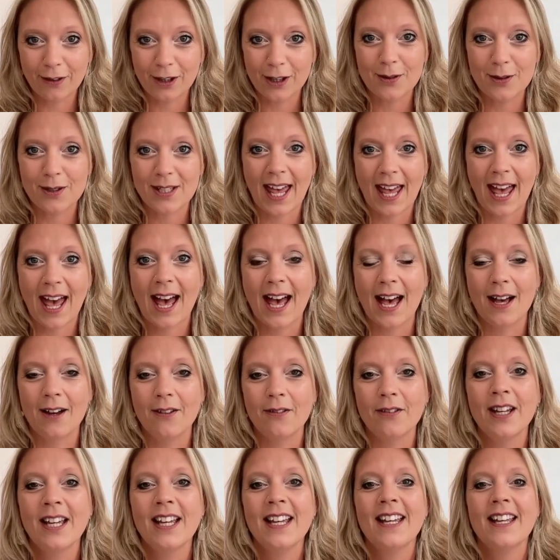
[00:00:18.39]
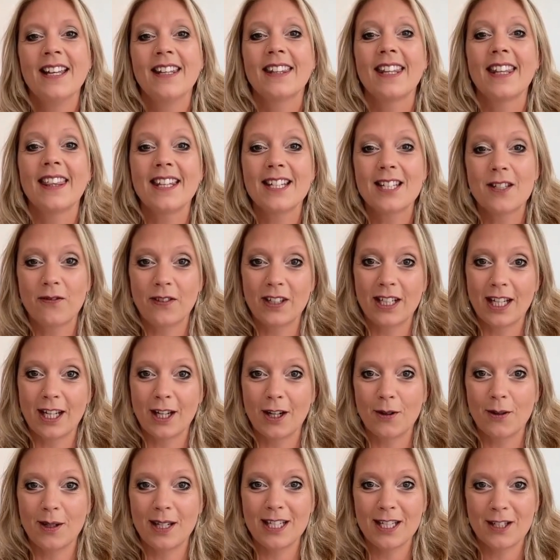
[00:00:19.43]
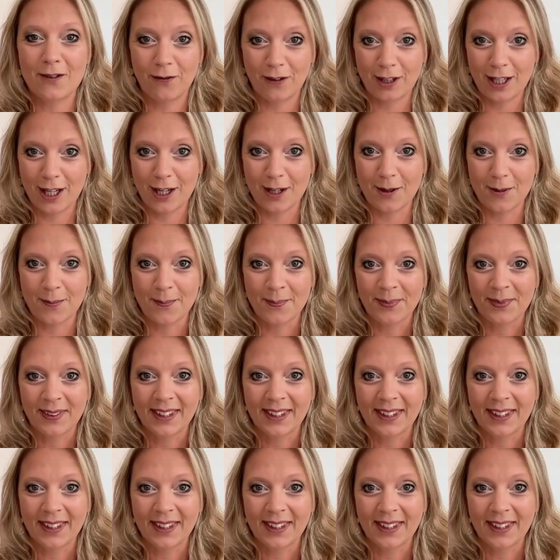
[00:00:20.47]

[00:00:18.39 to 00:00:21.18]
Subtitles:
you to have, then this video is for you.